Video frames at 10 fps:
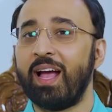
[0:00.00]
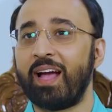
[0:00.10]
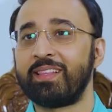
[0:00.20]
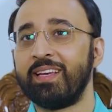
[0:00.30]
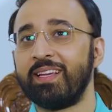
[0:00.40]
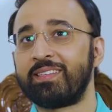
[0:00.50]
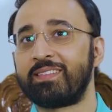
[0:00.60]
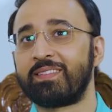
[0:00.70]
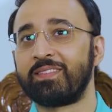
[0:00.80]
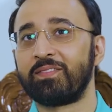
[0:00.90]
I think
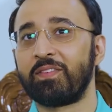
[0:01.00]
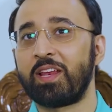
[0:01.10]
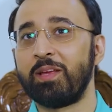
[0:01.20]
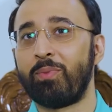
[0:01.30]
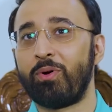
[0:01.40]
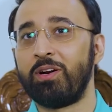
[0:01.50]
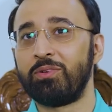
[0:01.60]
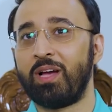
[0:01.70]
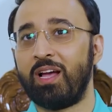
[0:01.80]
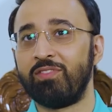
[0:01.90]
it's very important
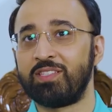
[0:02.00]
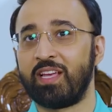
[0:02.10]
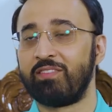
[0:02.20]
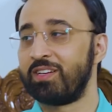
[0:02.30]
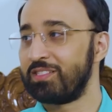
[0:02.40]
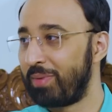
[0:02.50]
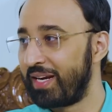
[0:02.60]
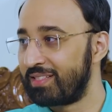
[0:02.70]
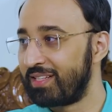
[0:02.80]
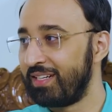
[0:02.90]
to have a saver's
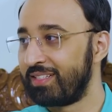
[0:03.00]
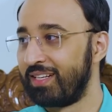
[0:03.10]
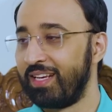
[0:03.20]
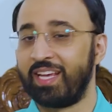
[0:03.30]
mindset